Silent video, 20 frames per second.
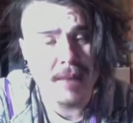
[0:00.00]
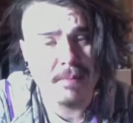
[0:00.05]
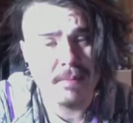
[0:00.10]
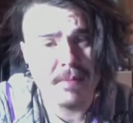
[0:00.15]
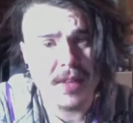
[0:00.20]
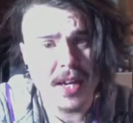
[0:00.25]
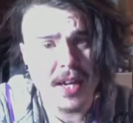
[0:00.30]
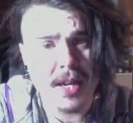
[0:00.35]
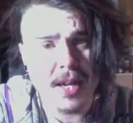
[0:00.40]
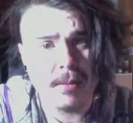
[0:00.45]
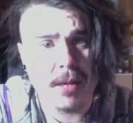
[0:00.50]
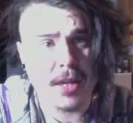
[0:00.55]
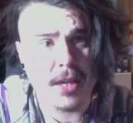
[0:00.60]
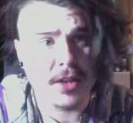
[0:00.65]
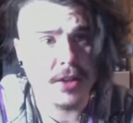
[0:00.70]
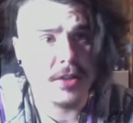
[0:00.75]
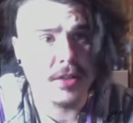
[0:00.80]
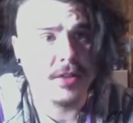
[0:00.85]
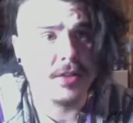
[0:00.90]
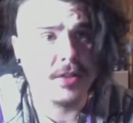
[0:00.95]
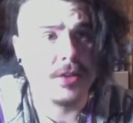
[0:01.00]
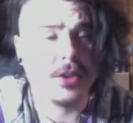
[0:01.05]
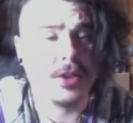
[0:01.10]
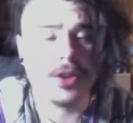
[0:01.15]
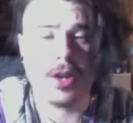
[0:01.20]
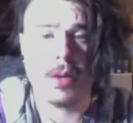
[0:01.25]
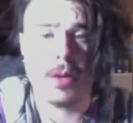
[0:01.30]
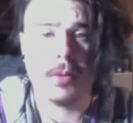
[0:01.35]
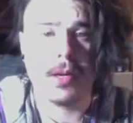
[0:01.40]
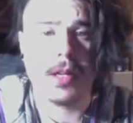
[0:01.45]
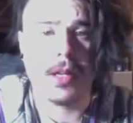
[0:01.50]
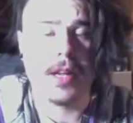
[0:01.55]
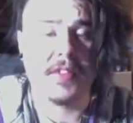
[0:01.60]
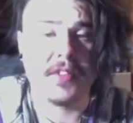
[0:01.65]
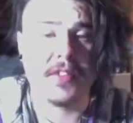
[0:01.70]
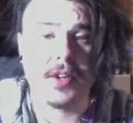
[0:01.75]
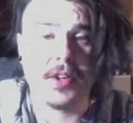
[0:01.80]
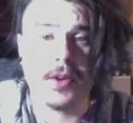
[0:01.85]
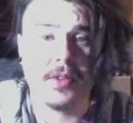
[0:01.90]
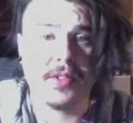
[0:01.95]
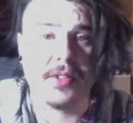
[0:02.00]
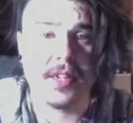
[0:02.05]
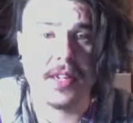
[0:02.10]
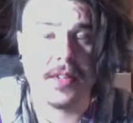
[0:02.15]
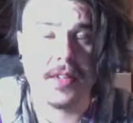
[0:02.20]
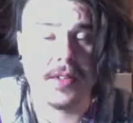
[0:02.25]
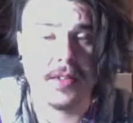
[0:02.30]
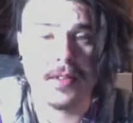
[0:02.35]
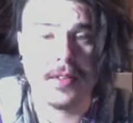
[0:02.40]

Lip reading: They are my go-to shop. I love going there.